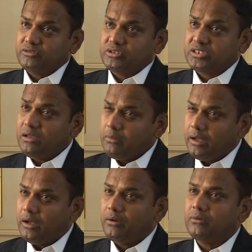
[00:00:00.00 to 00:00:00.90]
So
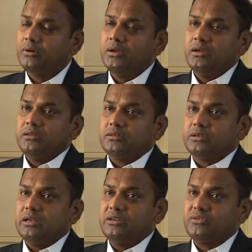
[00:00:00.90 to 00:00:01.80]
somehow
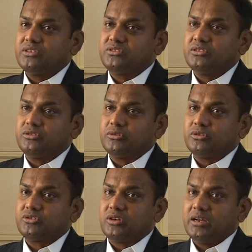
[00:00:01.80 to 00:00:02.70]
interest in
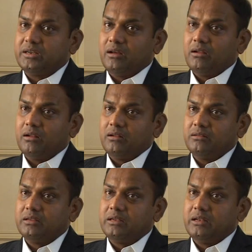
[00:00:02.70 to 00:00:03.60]

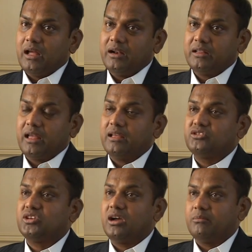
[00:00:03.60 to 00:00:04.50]
tocotrienol did not
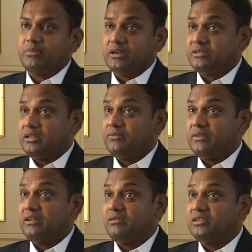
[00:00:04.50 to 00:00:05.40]
catch up until
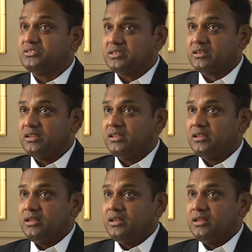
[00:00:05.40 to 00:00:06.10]
very recently.